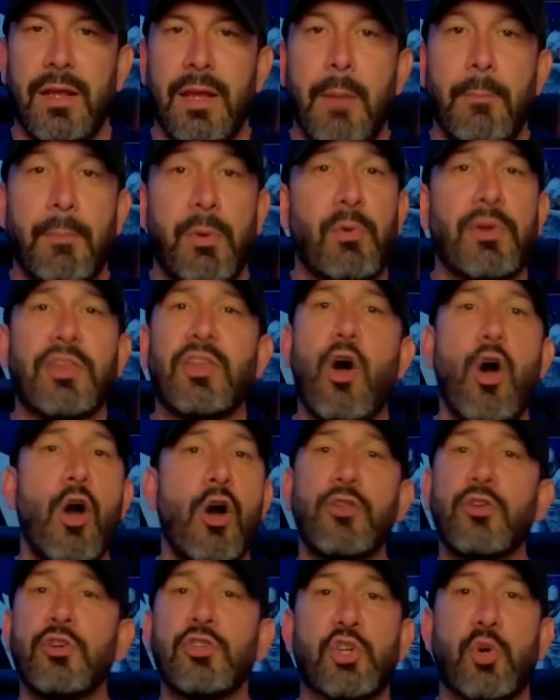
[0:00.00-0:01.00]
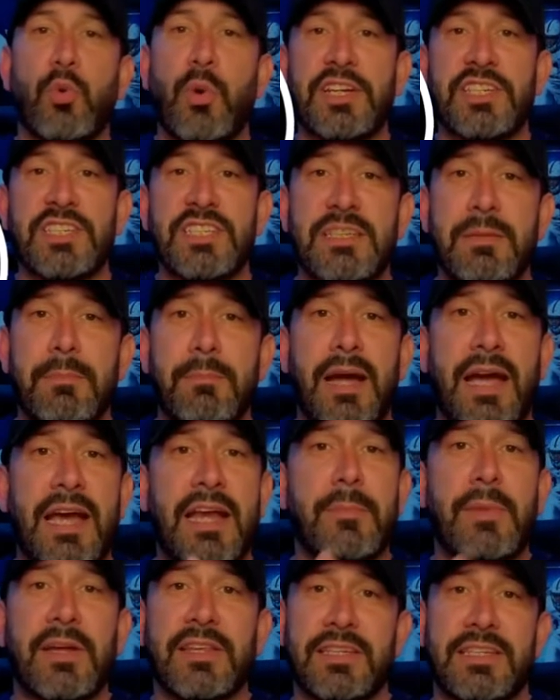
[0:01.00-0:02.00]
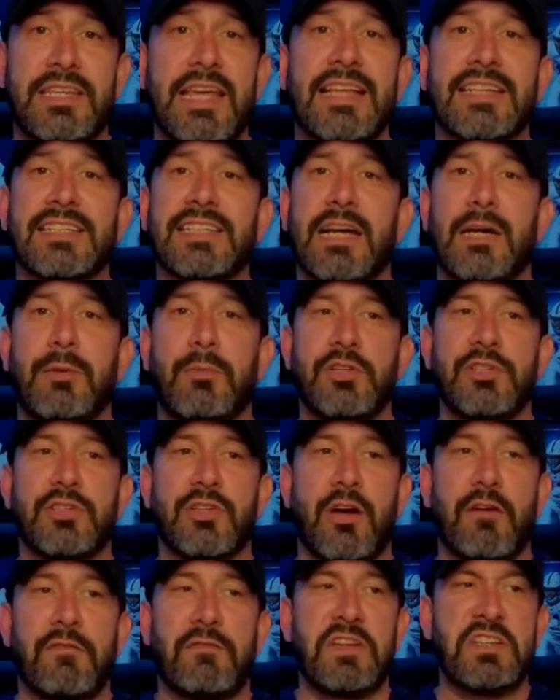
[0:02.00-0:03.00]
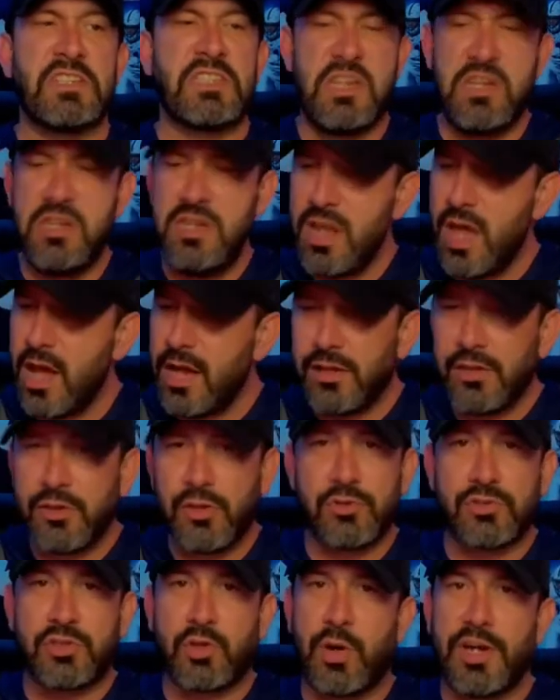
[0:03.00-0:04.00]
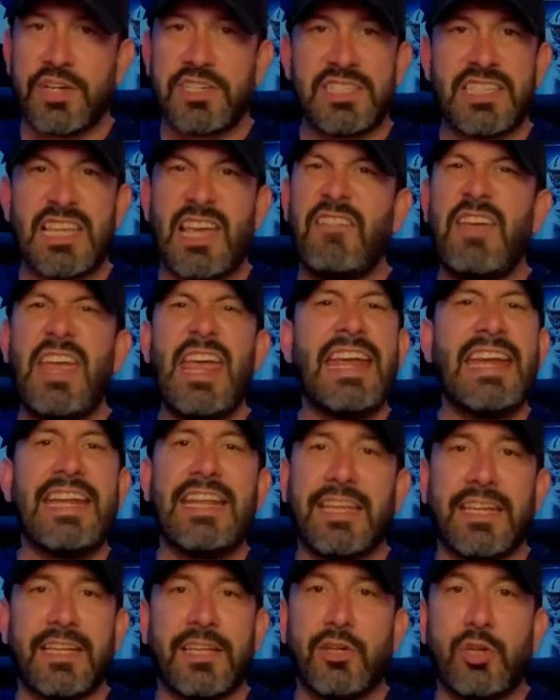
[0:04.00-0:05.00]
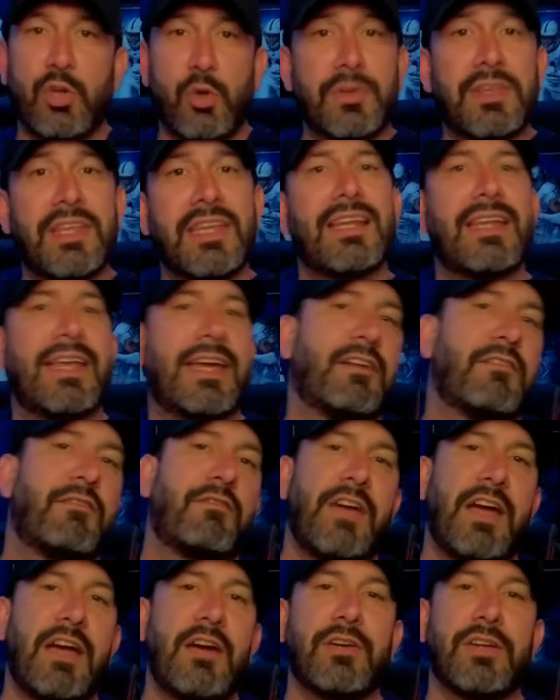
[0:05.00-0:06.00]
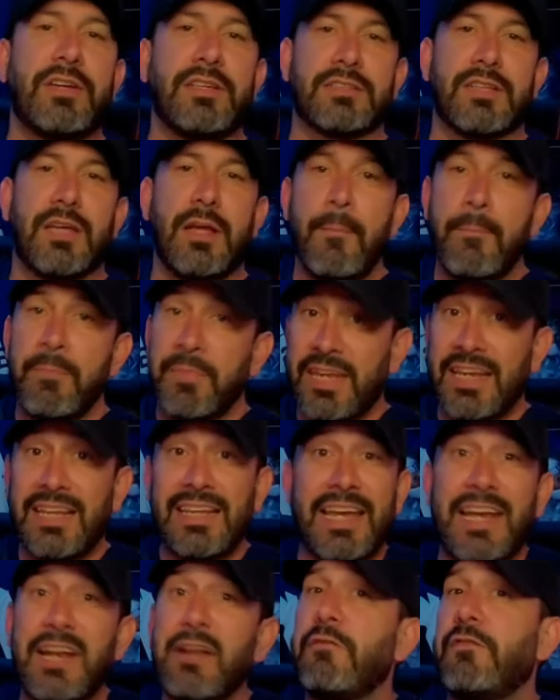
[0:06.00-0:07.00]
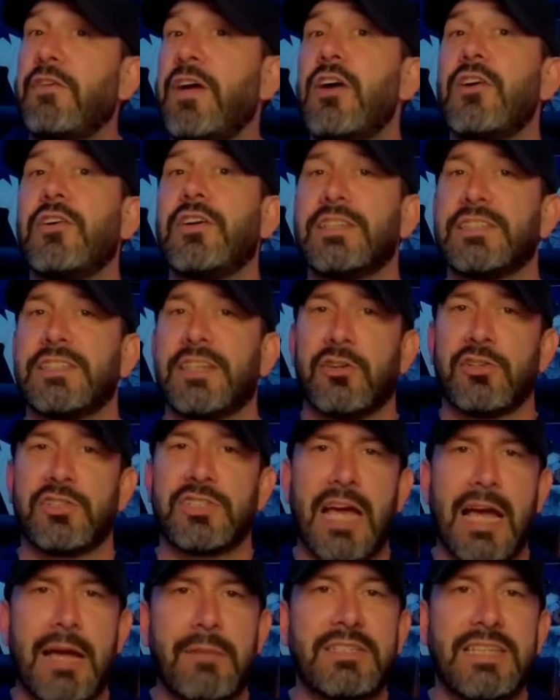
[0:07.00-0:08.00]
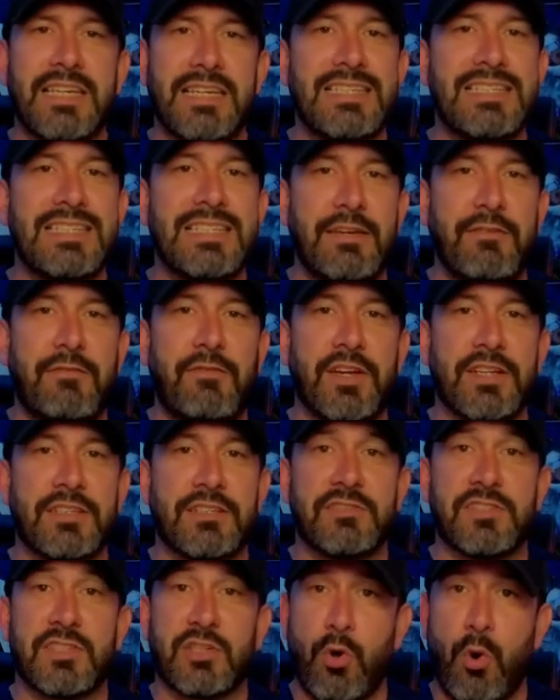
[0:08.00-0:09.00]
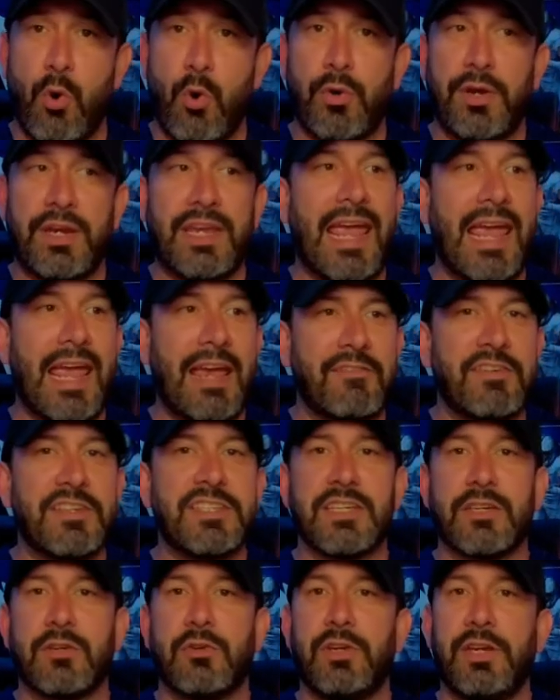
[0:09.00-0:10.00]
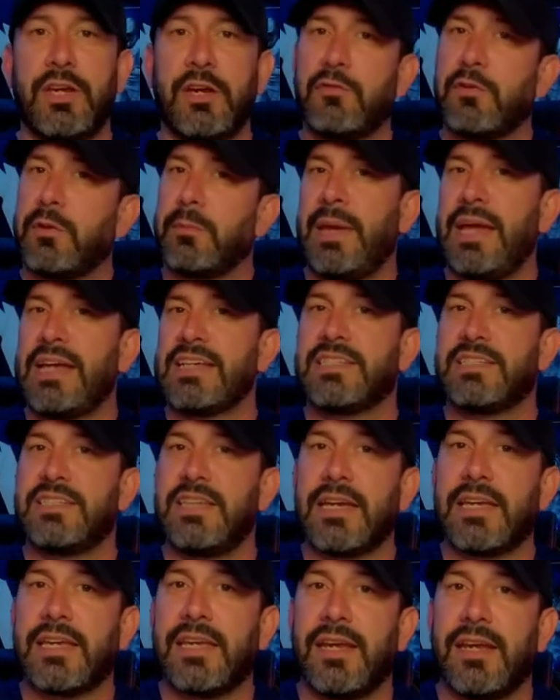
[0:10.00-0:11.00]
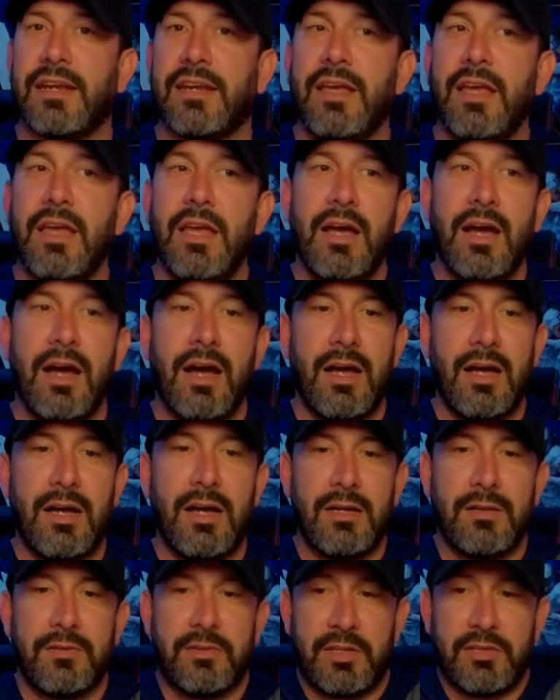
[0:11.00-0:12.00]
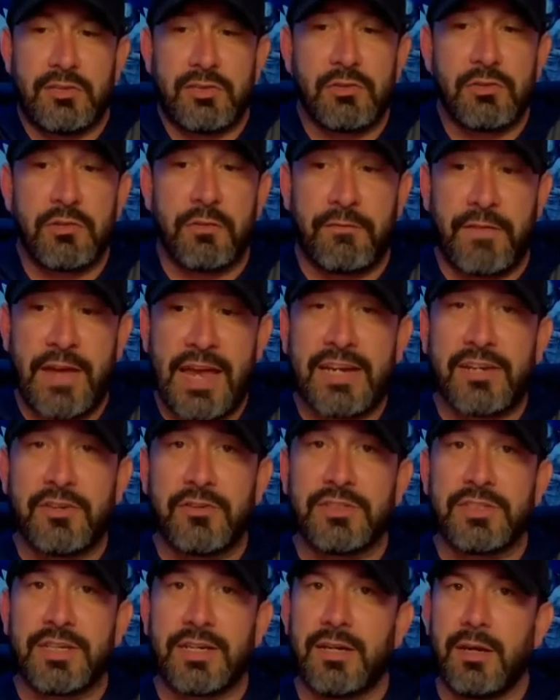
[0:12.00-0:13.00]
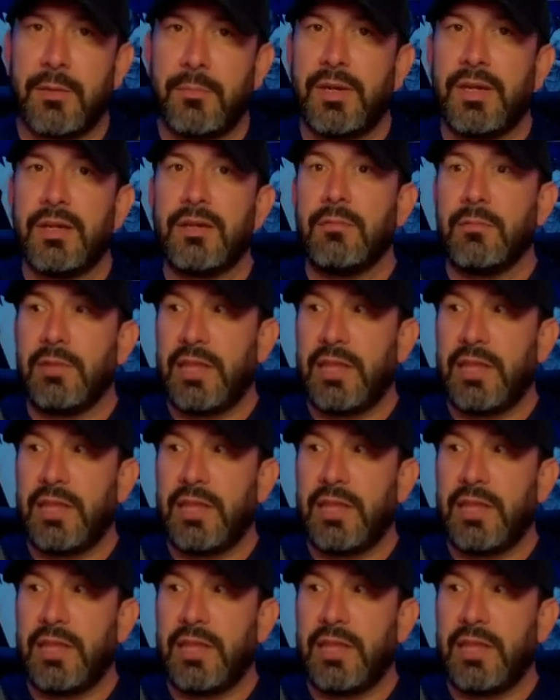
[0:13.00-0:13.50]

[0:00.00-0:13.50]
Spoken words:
But with all those questions in mind about the Dallas Cowboys offense, none of those questions have anything to do with the Atlanta Falcons. The Atlanta Falcons that are top 10 defensive scoring every single year for the past decade, there's all factors that come in.